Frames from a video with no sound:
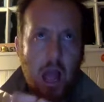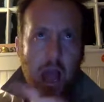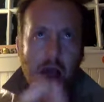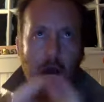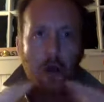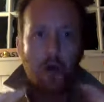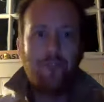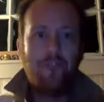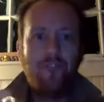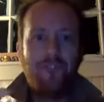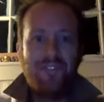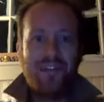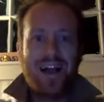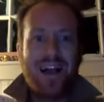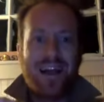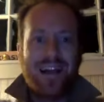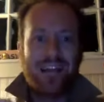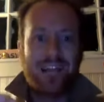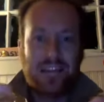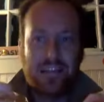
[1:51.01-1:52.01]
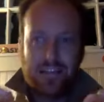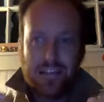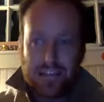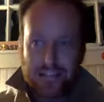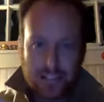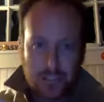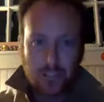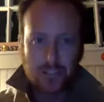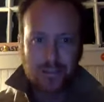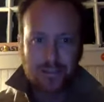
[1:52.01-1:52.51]
Our flag
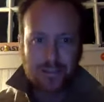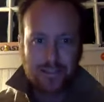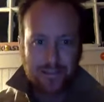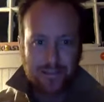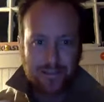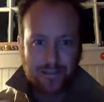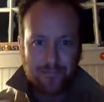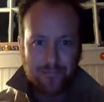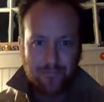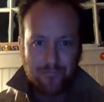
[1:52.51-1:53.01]
literally